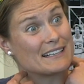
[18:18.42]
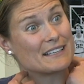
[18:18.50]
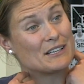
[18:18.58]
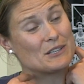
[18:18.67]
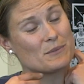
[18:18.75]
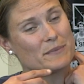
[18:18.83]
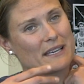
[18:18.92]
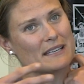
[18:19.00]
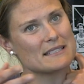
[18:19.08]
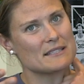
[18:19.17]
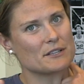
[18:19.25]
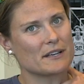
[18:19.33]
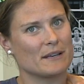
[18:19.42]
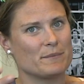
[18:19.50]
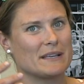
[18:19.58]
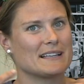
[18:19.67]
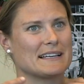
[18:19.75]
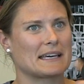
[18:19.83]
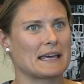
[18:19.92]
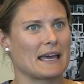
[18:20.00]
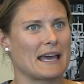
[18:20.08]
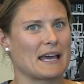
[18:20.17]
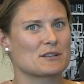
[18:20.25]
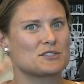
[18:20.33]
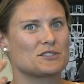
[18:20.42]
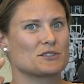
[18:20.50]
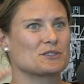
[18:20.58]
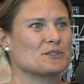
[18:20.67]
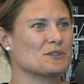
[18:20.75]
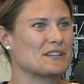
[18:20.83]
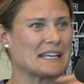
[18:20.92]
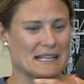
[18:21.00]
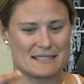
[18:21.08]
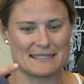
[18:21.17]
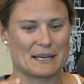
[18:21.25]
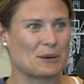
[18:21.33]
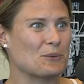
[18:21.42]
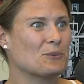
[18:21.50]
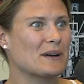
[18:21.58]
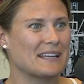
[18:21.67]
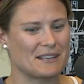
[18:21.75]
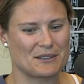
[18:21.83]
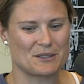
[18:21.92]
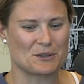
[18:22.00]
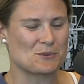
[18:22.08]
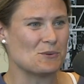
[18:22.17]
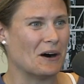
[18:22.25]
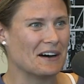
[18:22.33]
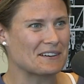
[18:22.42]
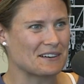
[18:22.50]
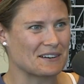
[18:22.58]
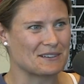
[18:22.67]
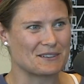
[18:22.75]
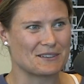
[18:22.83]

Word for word: I know, because there can be like external things like wind or water